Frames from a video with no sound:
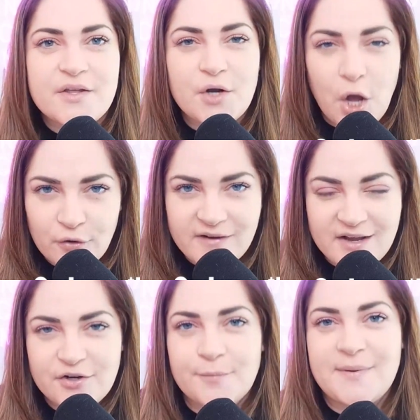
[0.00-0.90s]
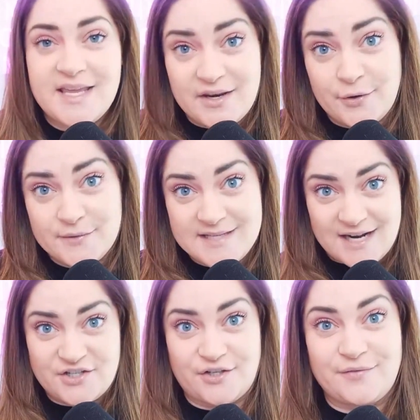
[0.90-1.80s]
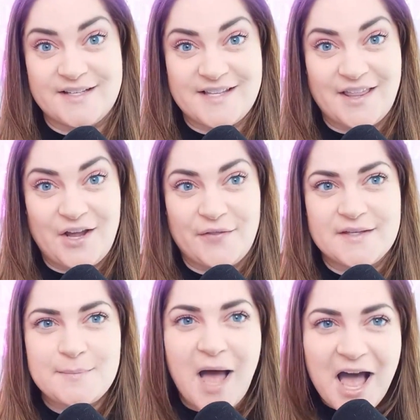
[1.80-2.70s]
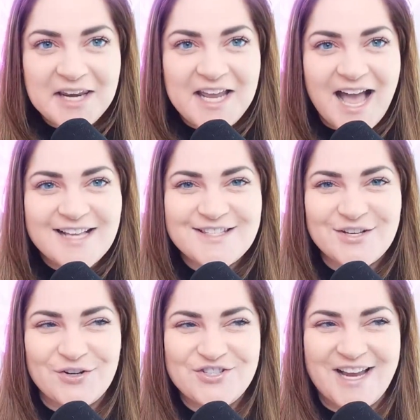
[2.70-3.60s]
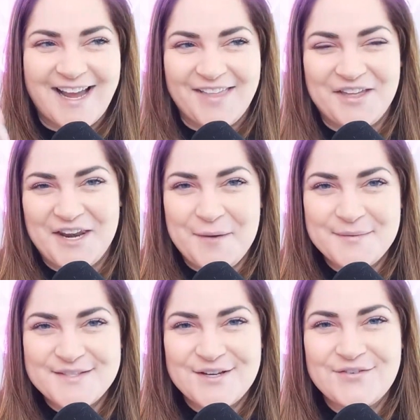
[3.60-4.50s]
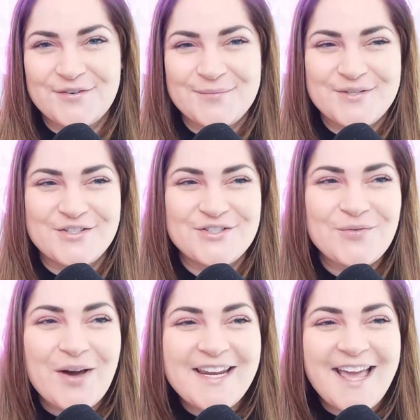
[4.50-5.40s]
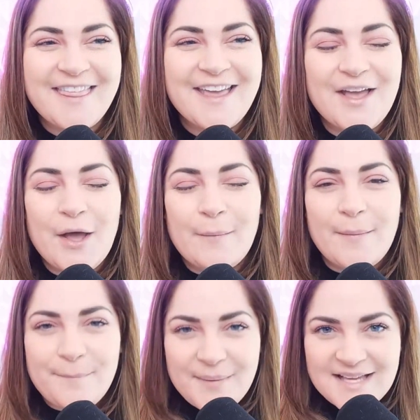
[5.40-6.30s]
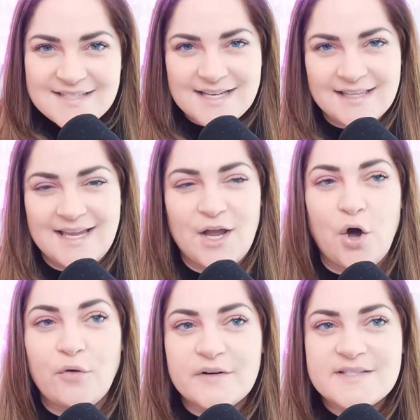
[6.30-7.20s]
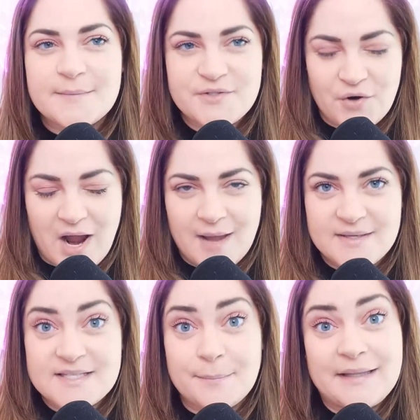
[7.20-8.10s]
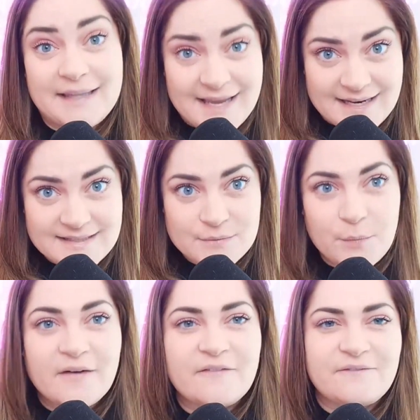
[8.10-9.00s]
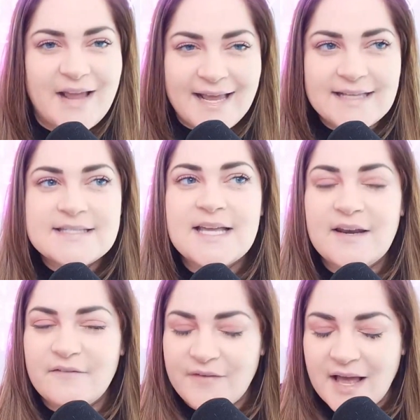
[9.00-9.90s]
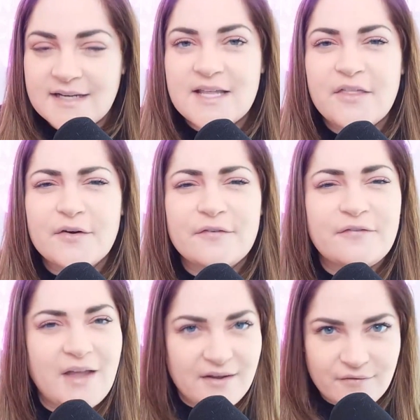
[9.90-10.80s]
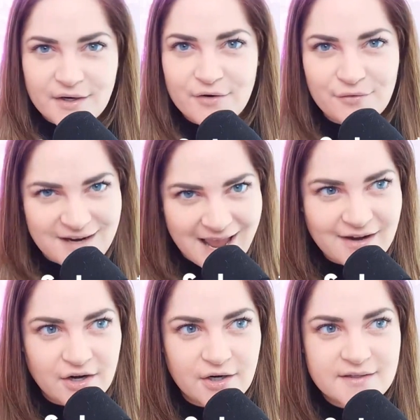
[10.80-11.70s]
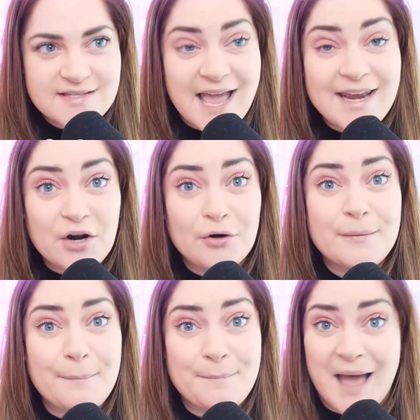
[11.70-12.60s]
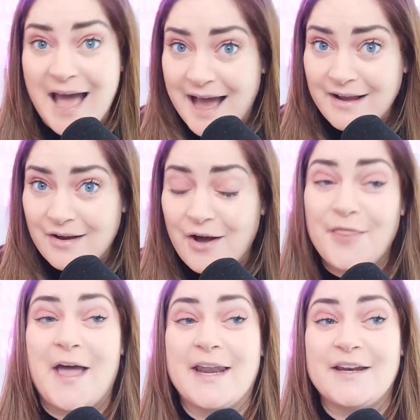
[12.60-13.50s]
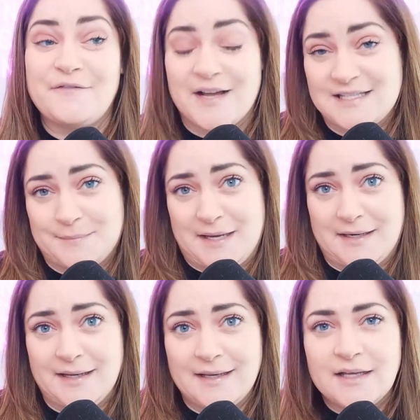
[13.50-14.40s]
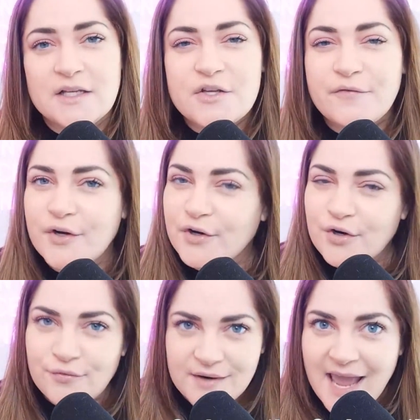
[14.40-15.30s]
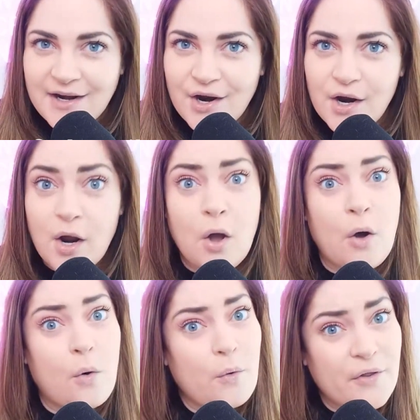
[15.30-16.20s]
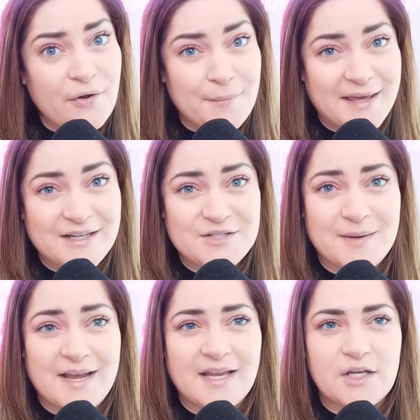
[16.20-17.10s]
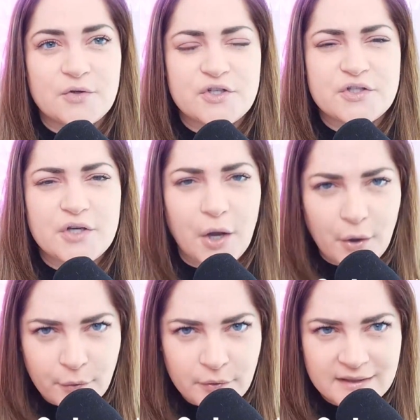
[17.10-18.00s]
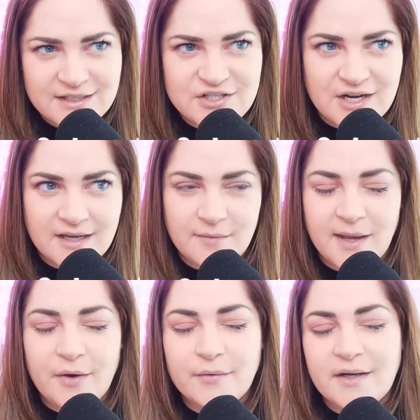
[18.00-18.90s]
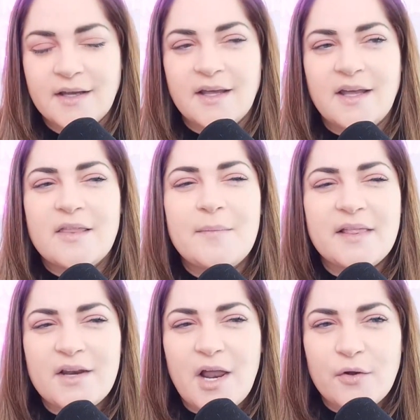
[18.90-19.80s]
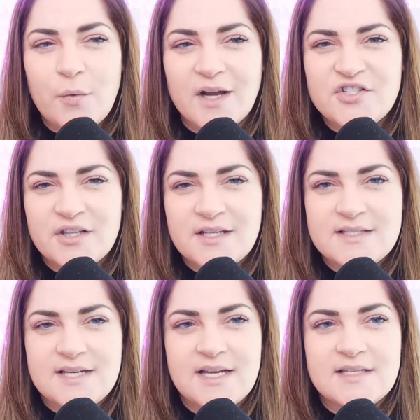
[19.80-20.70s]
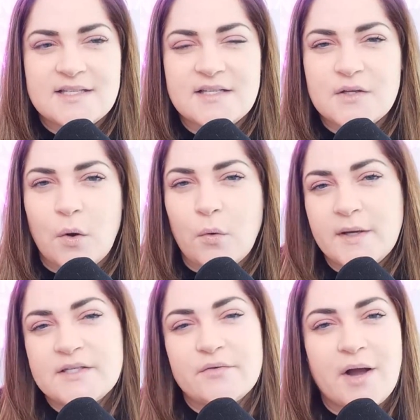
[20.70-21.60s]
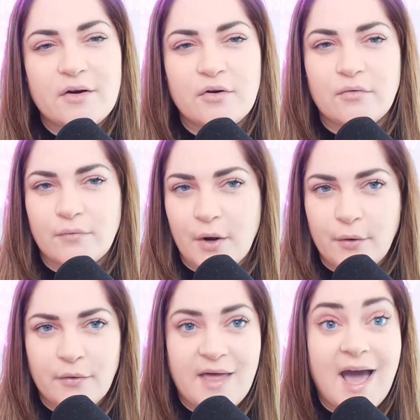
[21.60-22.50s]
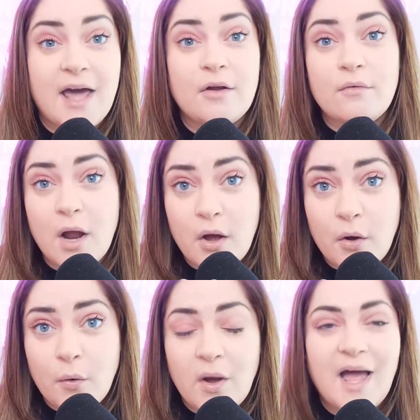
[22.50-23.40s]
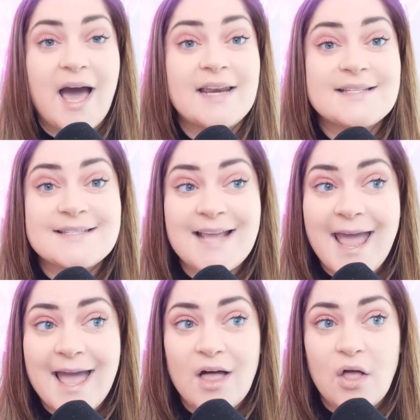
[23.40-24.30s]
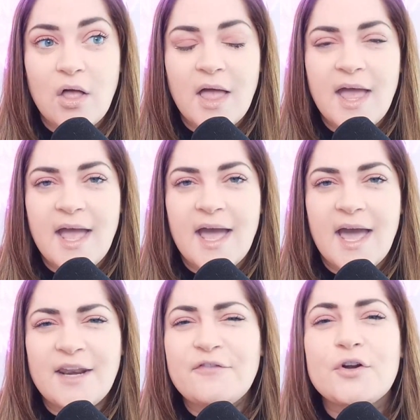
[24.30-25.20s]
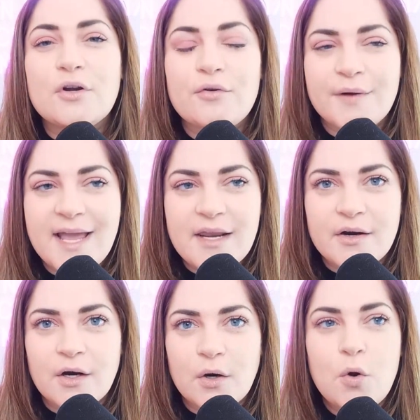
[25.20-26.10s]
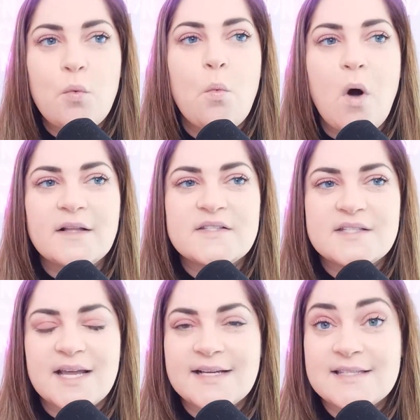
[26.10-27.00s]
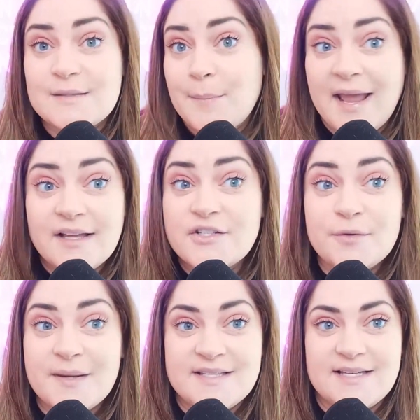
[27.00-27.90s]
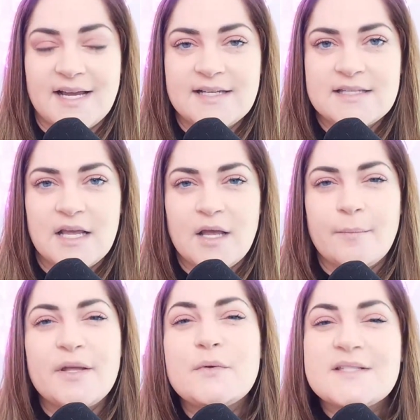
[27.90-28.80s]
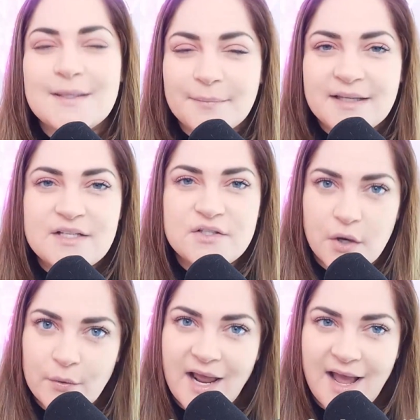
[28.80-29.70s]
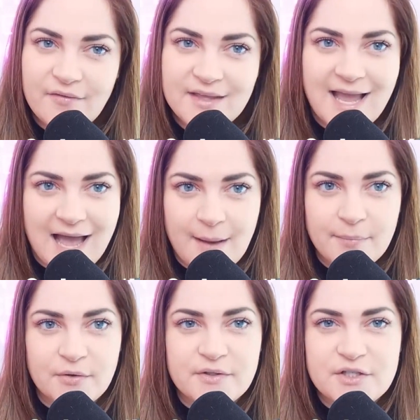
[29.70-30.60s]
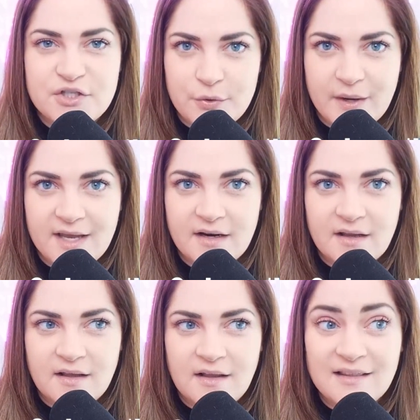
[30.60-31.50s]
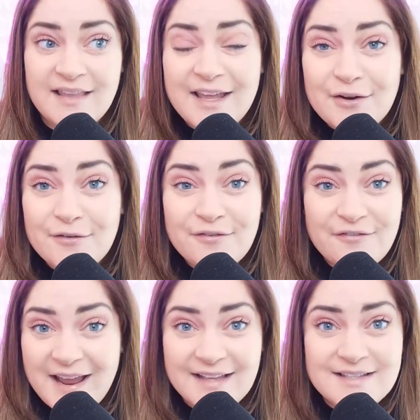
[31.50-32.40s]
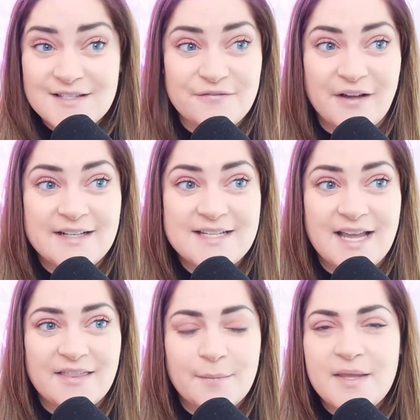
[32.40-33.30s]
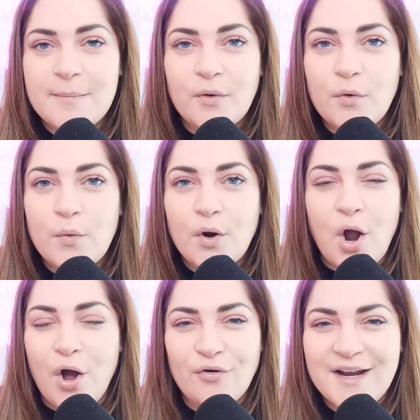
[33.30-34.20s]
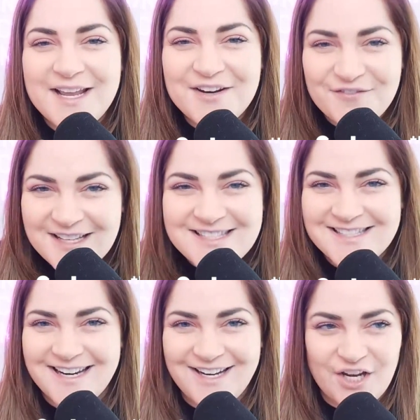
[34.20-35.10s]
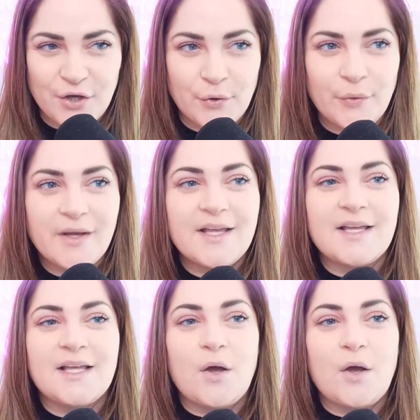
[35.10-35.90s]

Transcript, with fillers: Their co founder, Peter, was actually recently on this podcast. So go check out that episode from June 20th. But basically, Oversubscribe is a place where fans can fund their favorite creators and earn back on that investment. So if you're a creator or their management, you should totally check them out. The million dollar question these days is always around growth how to grow, how to scale and if you're a creator who wants to expand your business, but you simply don't have the capital to do it, let your fans fund it, the people who are already invested in you.